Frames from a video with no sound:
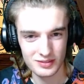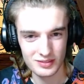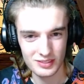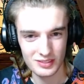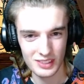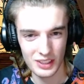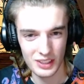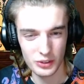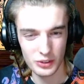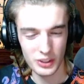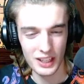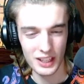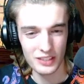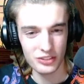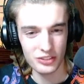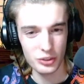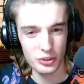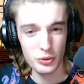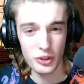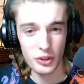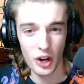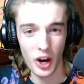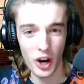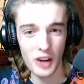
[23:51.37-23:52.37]
He's only got 2
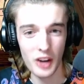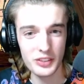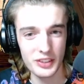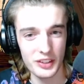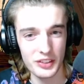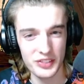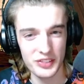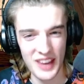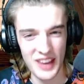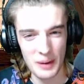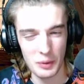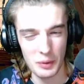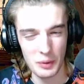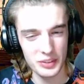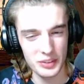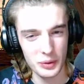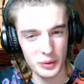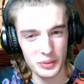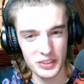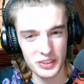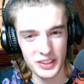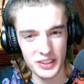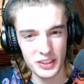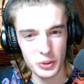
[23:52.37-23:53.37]
cards on his side. What's he
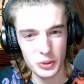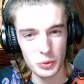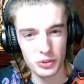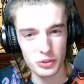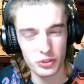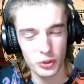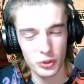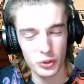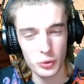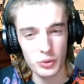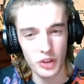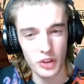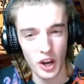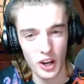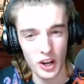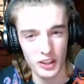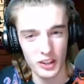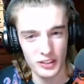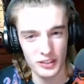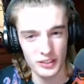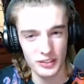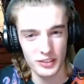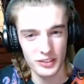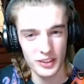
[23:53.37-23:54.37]
gonna do with 2
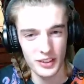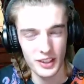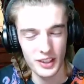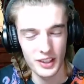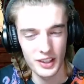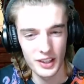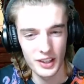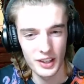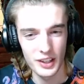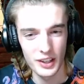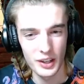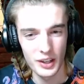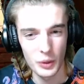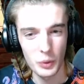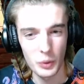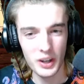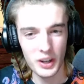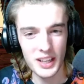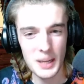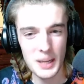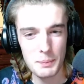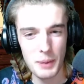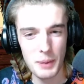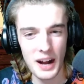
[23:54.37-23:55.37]
cards? What
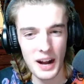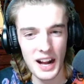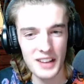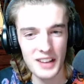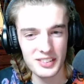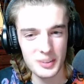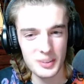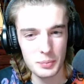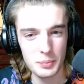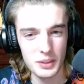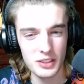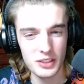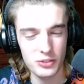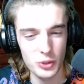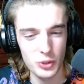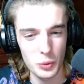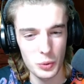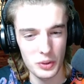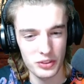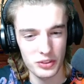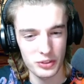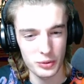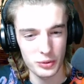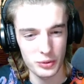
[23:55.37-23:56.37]
could he possibly do
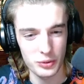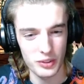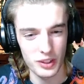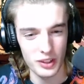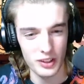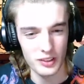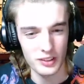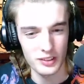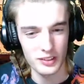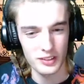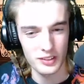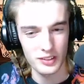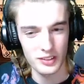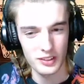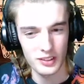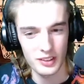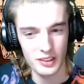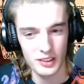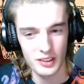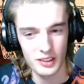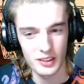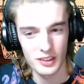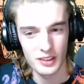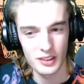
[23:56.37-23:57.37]
with 2 cards?
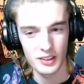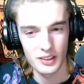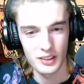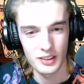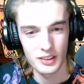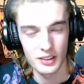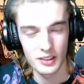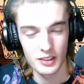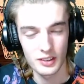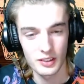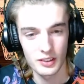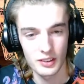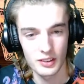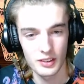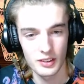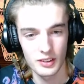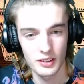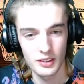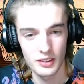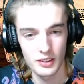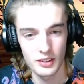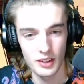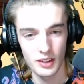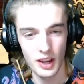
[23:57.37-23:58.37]

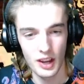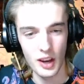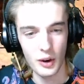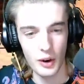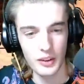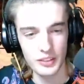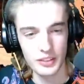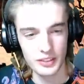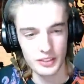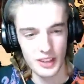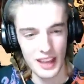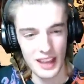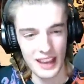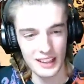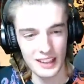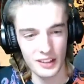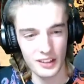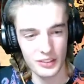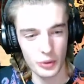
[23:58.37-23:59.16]
Oh, he's gonna end it.